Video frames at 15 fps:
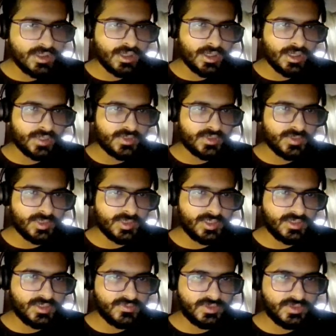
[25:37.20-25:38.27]
iterable
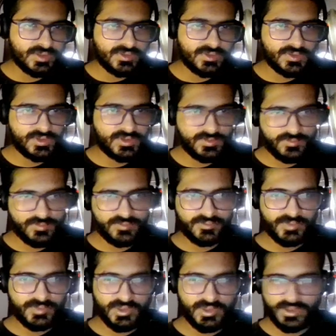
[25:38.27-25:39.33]
interface
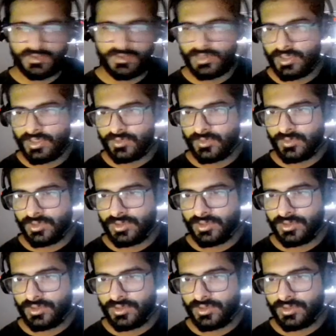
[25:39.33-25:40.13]
is the answer.